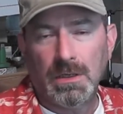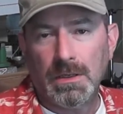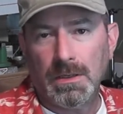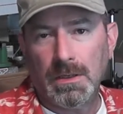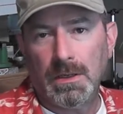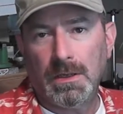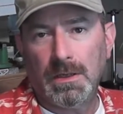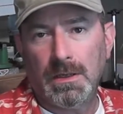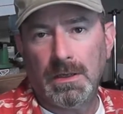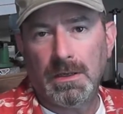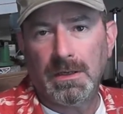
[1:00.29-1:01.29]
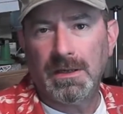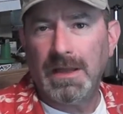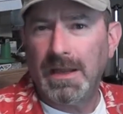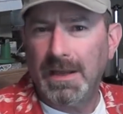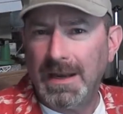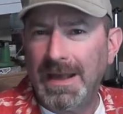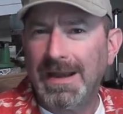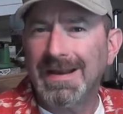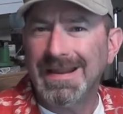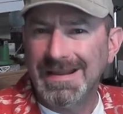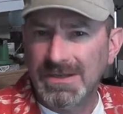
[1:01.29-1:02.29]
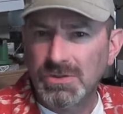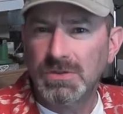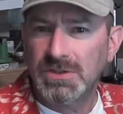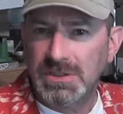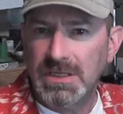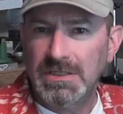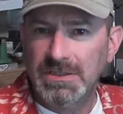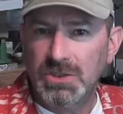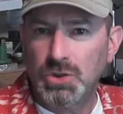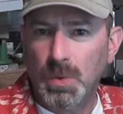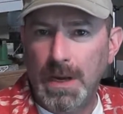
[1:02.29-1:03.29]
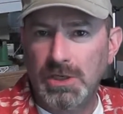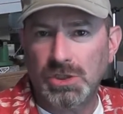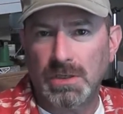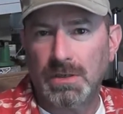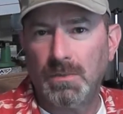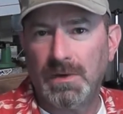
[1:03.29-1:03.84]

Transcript: uh, and had an interesting situation.